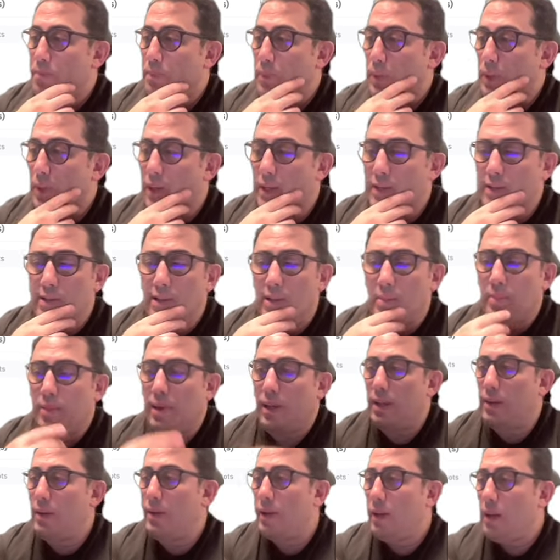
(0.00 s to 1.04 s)
It's not
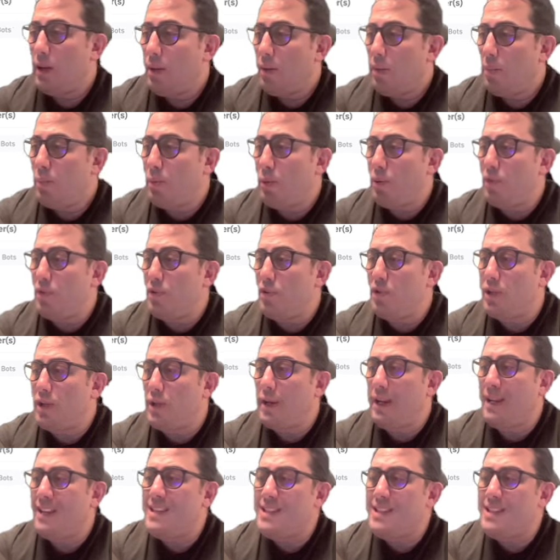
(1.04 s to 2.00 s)
bad. Profit sharing is